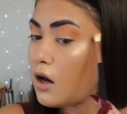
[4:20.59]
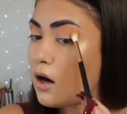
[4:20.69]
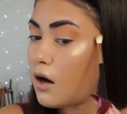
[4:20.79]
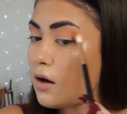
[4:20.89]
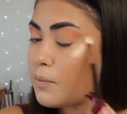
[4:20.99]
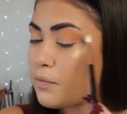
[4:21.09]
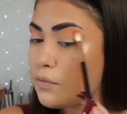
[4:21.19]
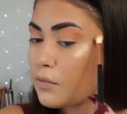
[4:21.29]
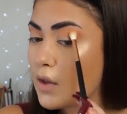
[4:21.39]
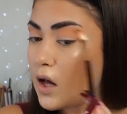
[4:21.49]

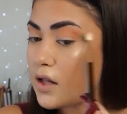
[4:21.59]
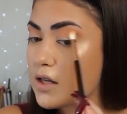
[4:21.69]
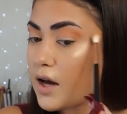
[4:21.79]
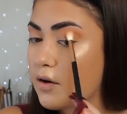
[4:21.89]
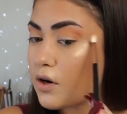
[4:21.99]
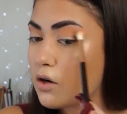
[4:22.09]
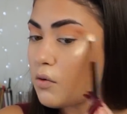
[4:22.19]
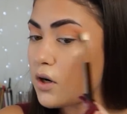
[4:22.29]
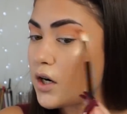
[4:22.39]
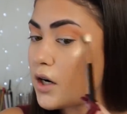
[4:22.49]
um, on the outer
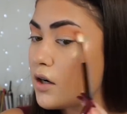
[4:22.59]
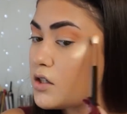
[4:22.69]
corner